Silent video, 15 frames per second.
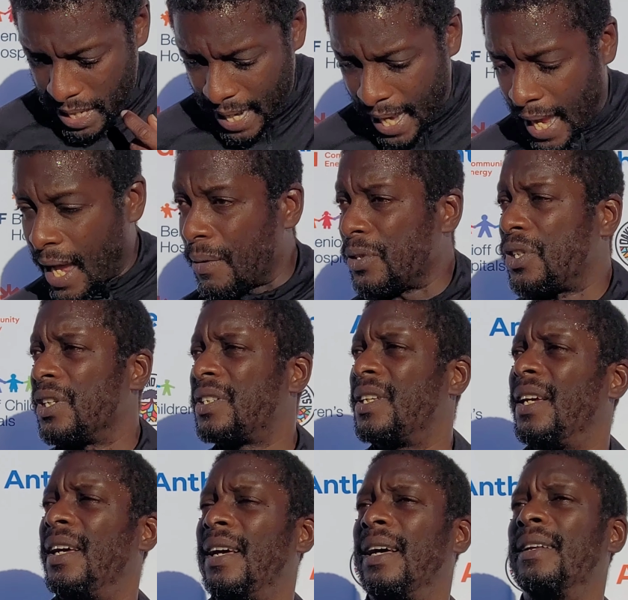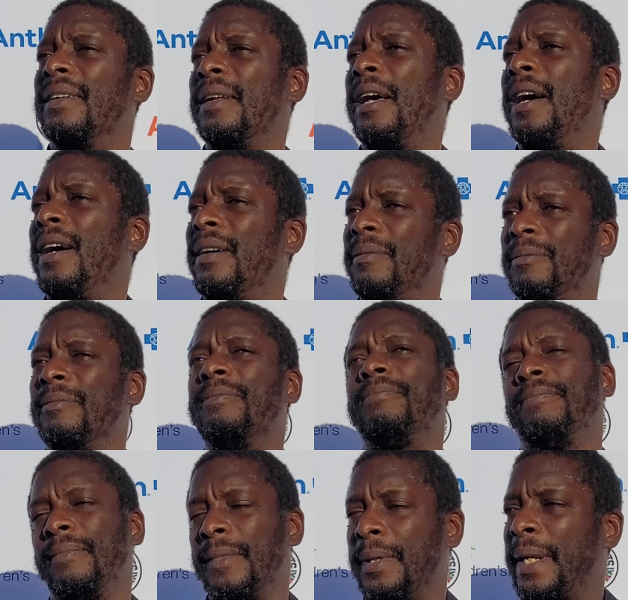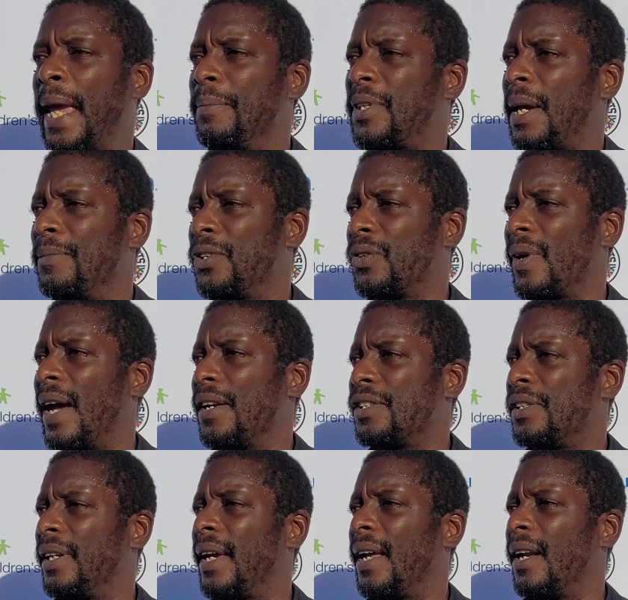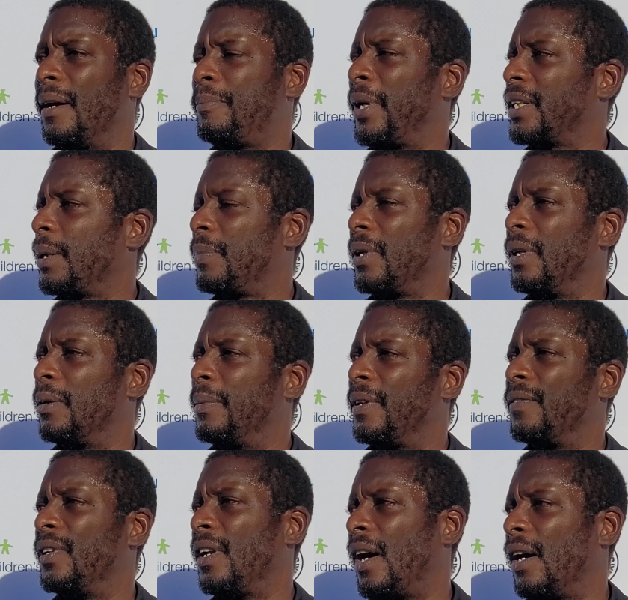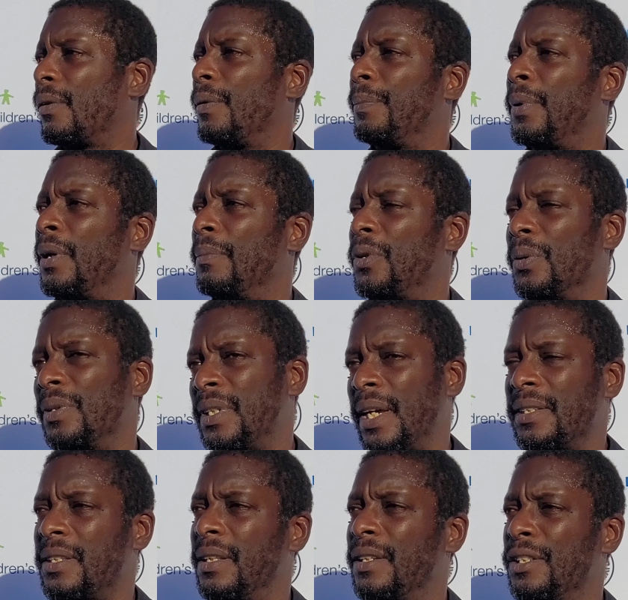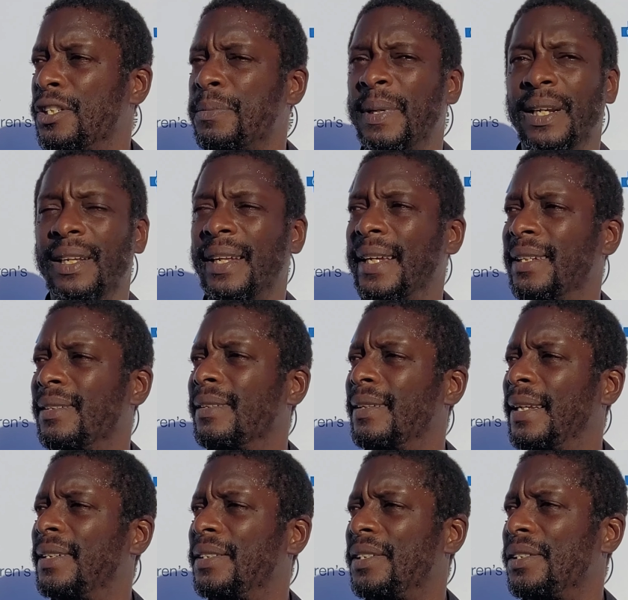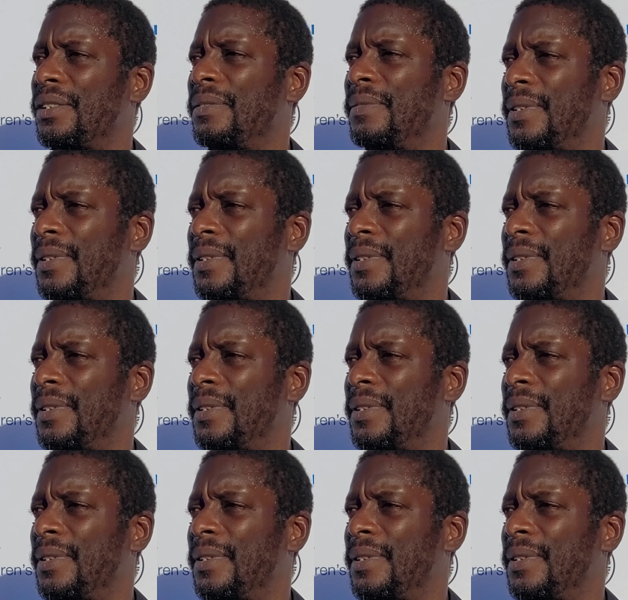Yeah, it was just a game time scratch. He had picked up a little bit of a knock. We put him through a test and just made a late decision.